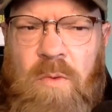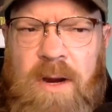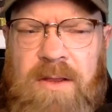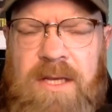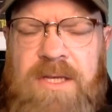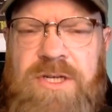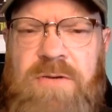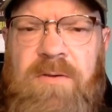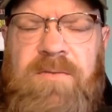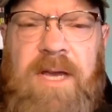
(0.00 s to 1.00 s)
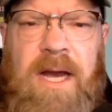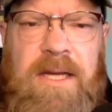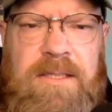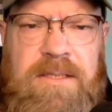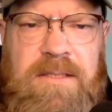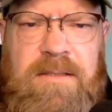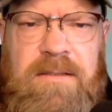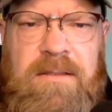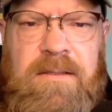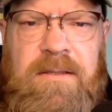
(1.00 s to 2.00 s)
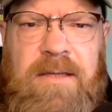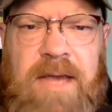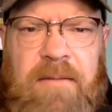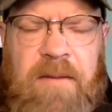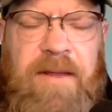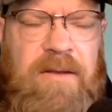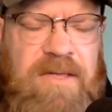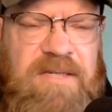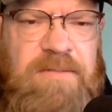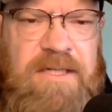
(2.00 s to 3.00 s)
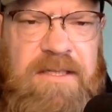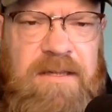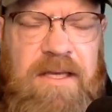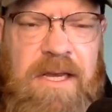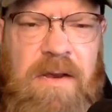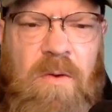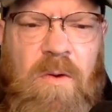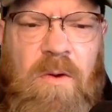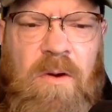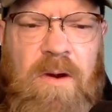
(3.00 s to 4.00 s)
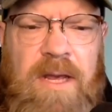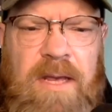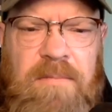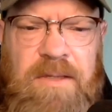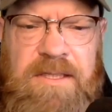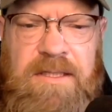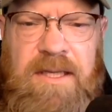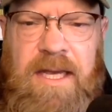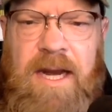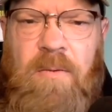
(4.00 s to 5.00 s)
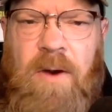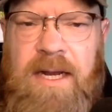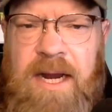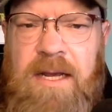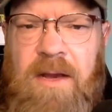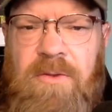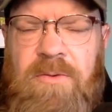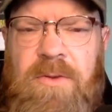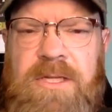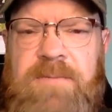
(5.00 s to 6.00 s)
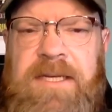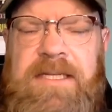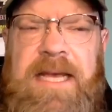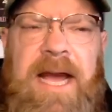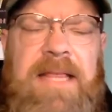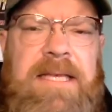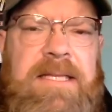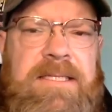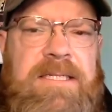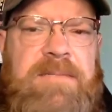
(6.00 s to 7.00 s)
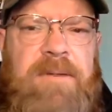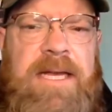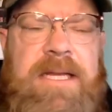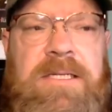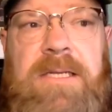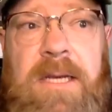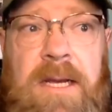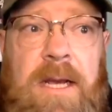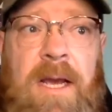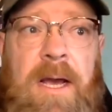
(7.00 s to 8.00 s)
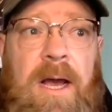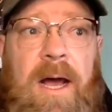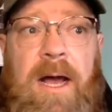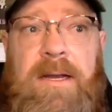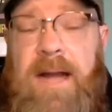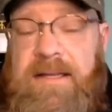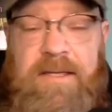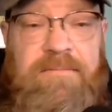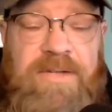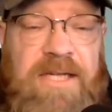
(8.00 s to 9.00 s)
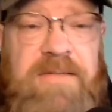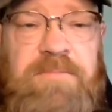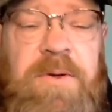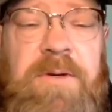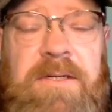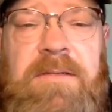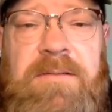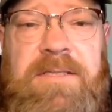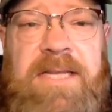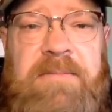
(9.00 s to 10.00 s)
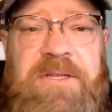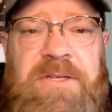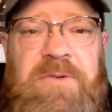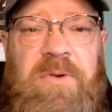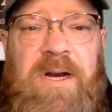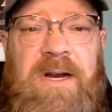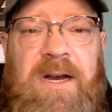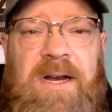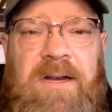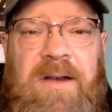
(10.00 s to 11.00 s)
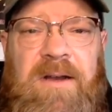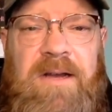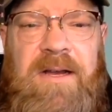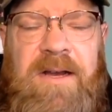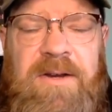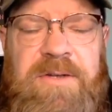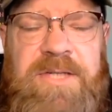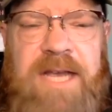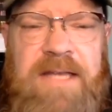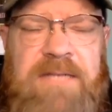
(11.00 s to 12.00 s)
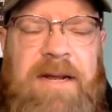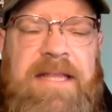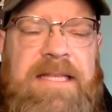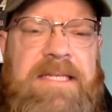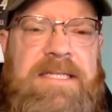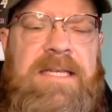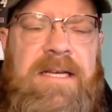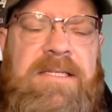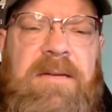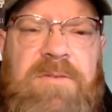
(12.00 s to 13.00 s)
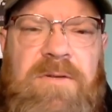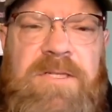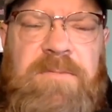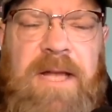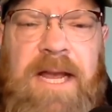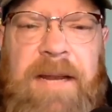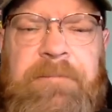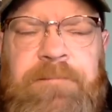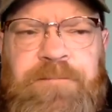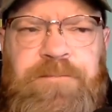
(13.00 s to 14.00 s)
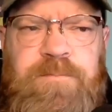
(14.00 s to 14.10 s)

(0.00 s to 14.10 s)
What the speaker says: where the issue of guns came up either explicitly or implicitly. And I want to kind of go through this because I think this explains not that Chesa Boudin seems to understand this, but I think this does help to explain